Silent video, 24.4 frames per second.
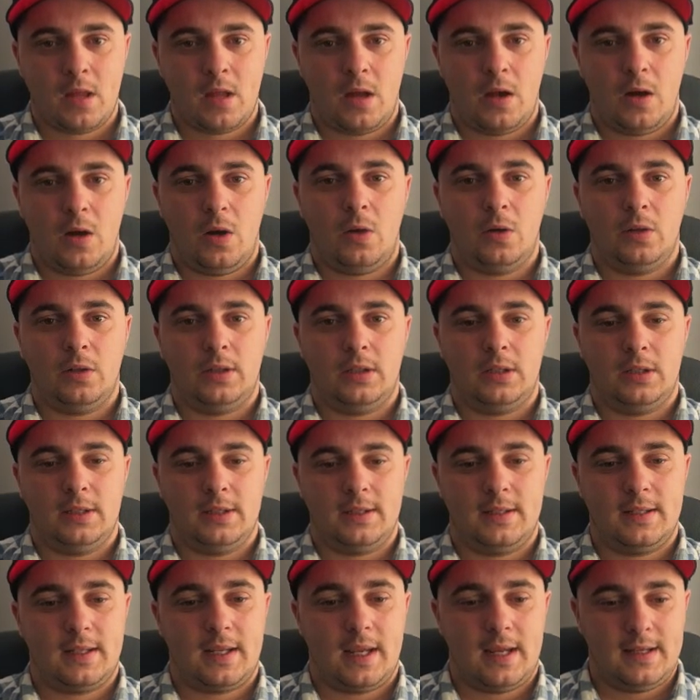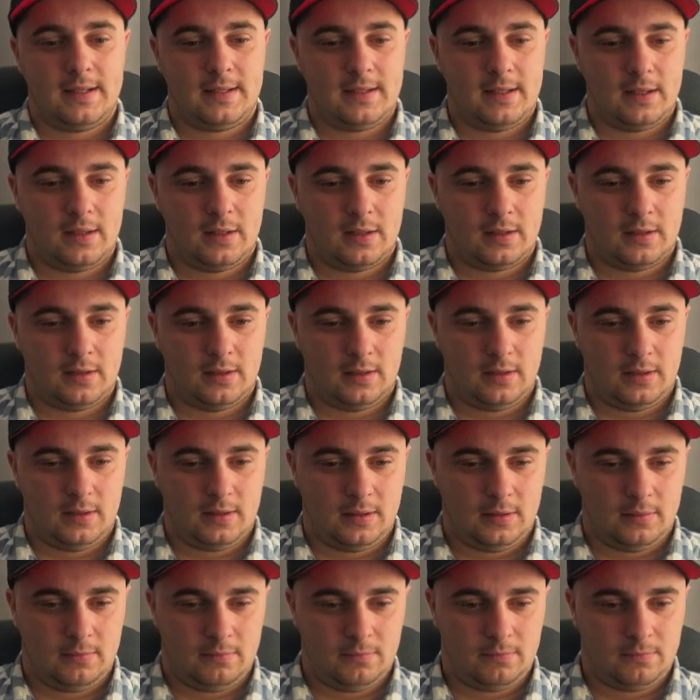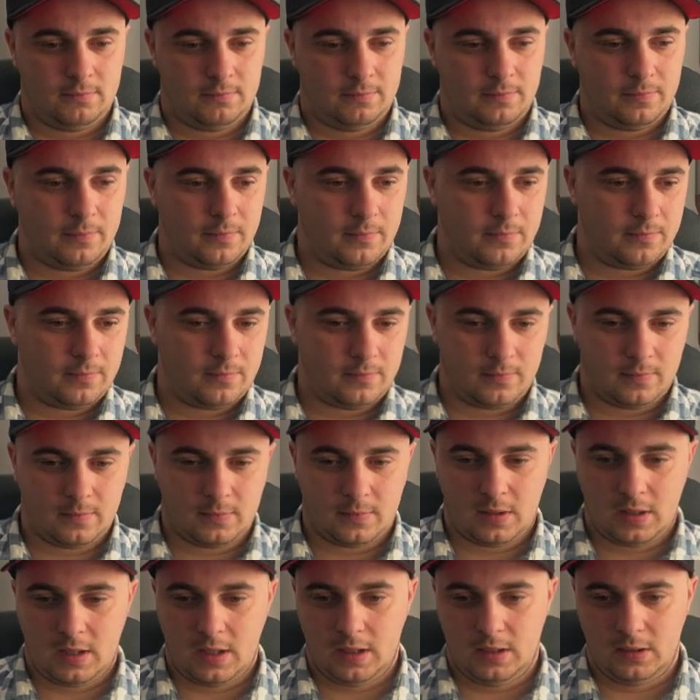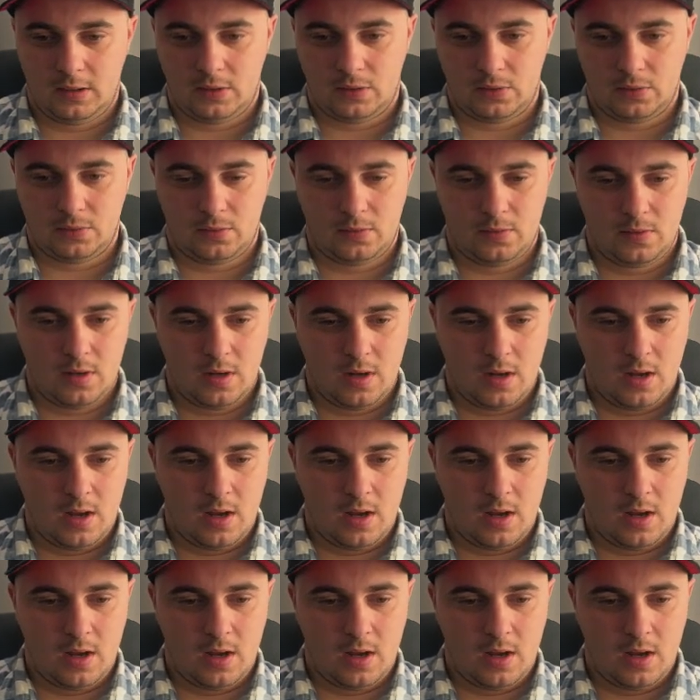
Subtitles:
ZKSync L2,